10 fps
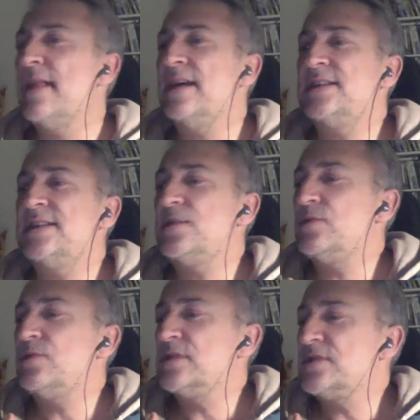that she
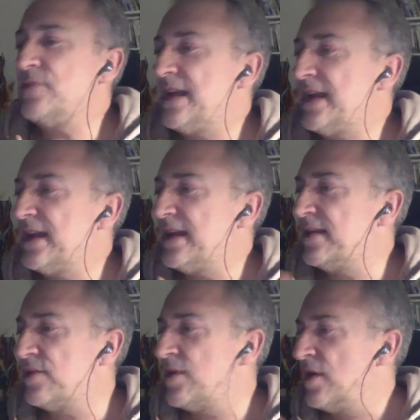was really
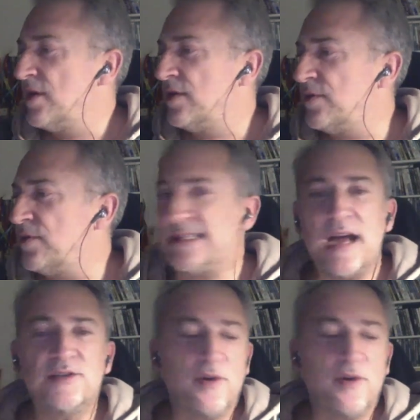the best